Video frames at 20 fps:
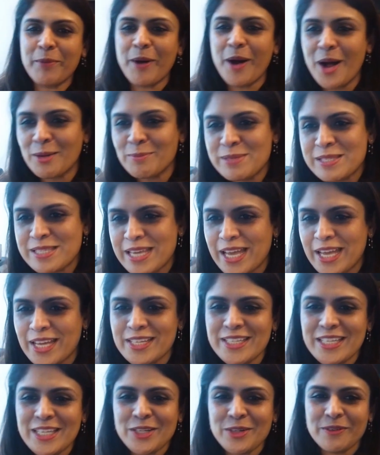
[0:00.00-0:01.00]
mom
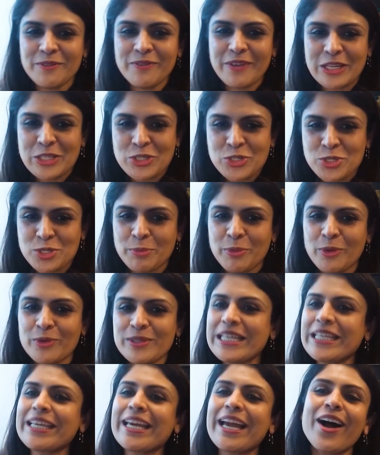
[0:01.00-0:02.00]
said, eat our
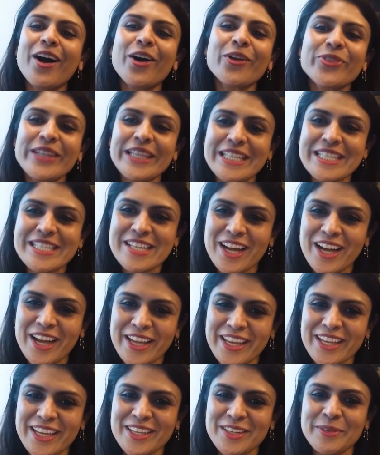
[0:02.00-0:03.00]
vegetables, eating a healthy
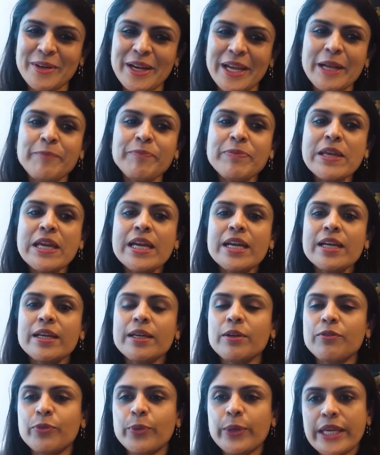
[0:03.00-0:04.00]
diet, right?
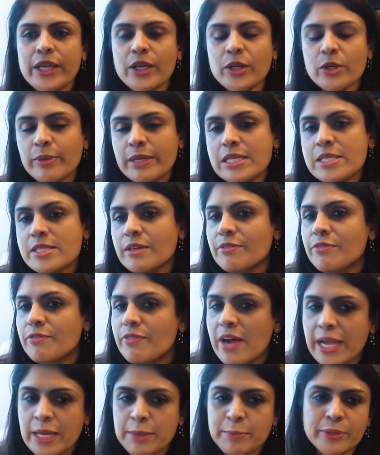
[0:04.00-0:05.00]
If we increase our
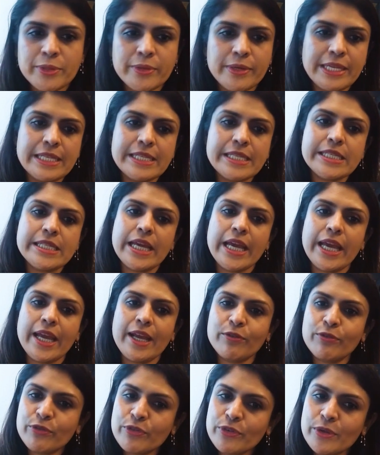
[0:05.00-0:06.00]
fiber
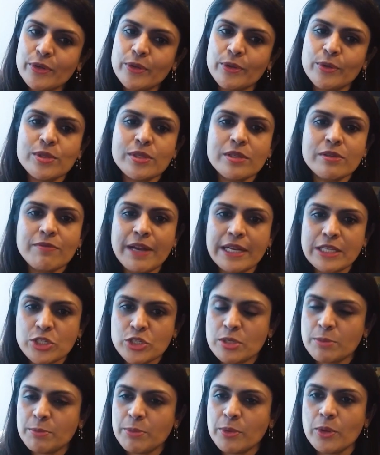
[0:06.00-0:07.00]
intake, fruits,
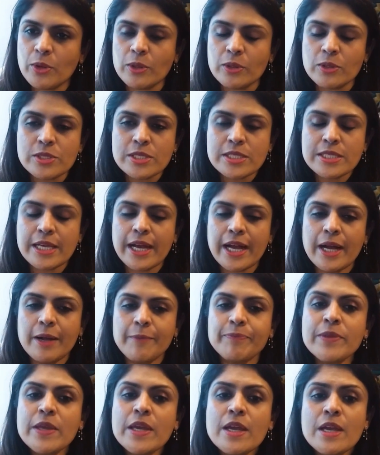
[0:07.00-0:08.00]
vegetables,
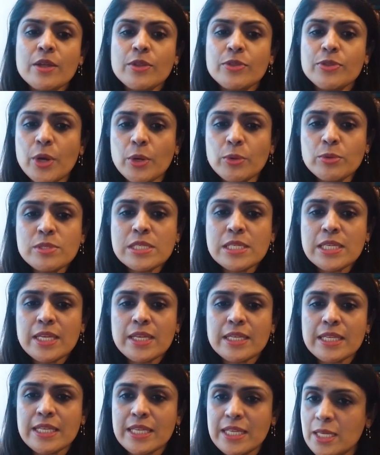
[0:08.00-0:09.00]
those
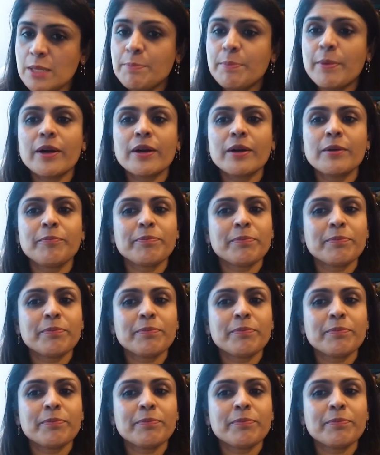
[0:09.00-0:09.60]
can keep our